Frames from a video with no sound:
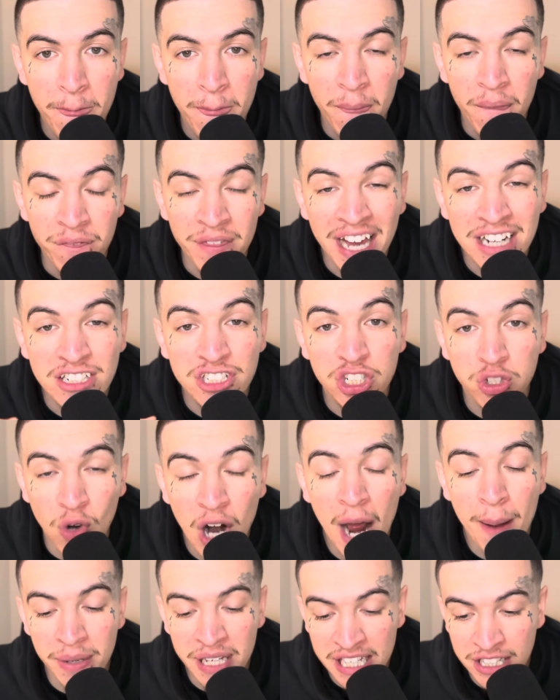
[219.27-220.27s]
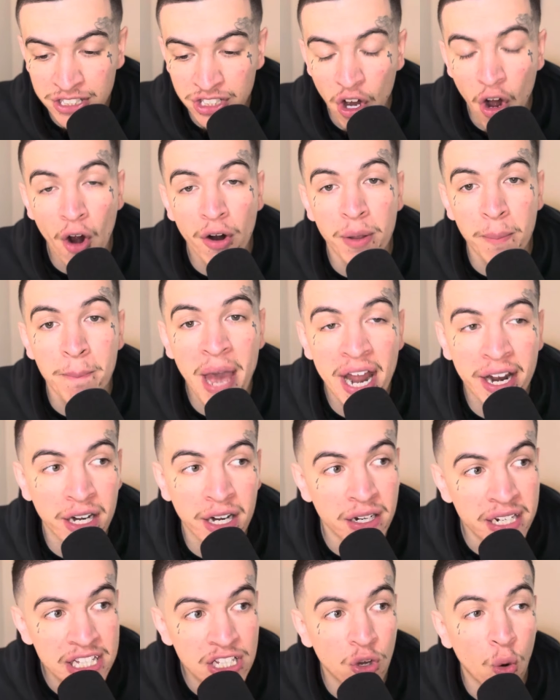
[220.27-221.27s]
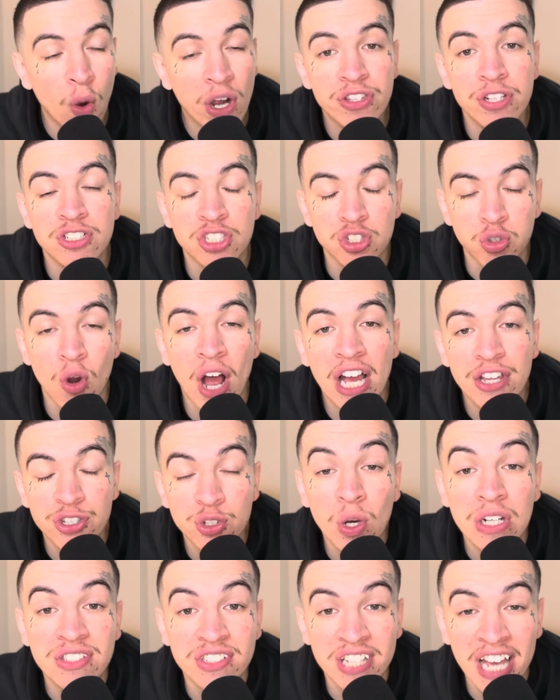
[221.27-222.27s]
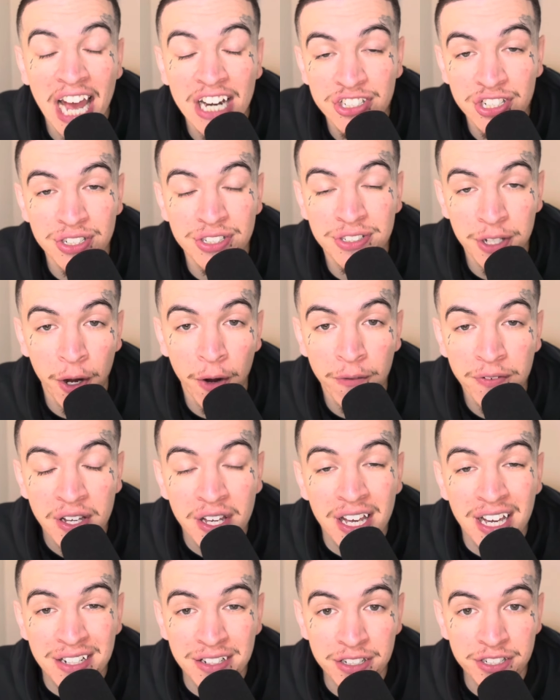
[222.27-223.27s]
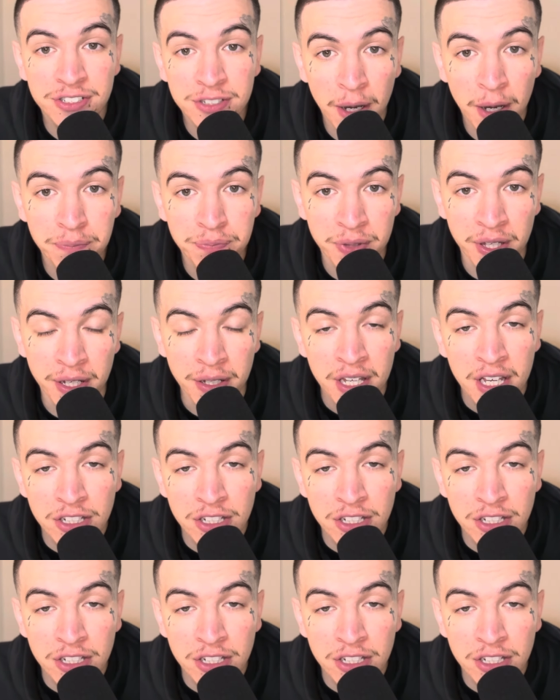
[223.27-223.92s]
that trauma is automatically going to try to attach itself to something.